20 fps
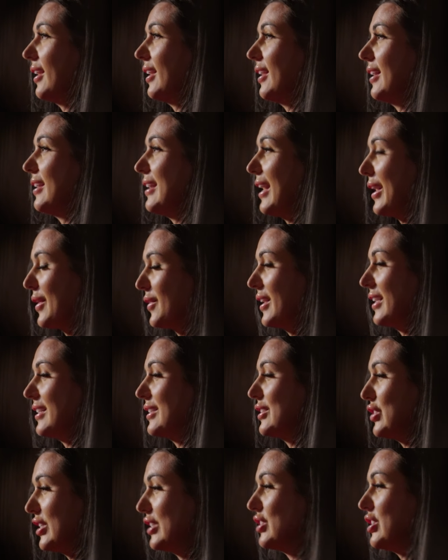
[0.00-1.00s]
now that
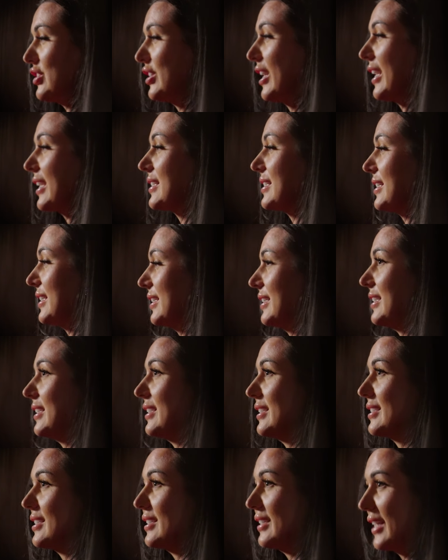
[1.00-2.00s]
GG Jackson
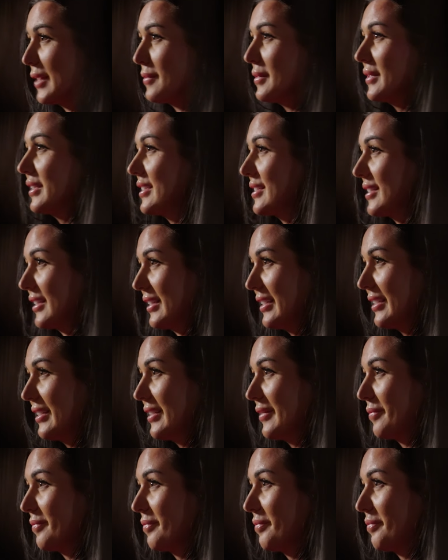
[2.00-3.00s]
is a name in this league,
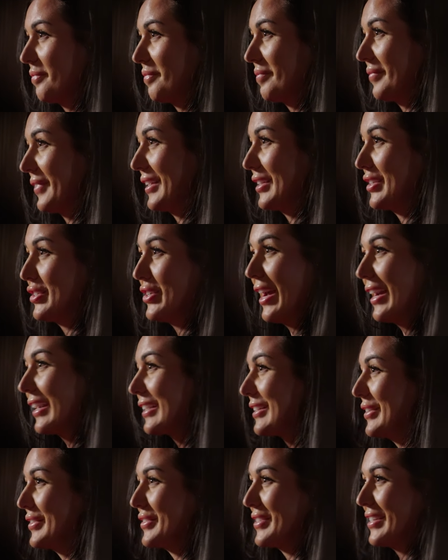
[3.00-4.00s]
Shaq
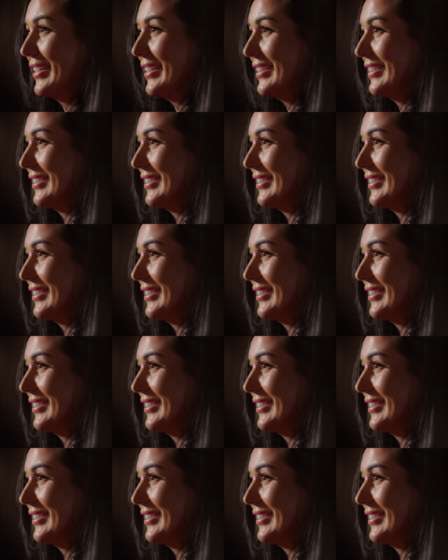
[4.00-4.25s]
knows it,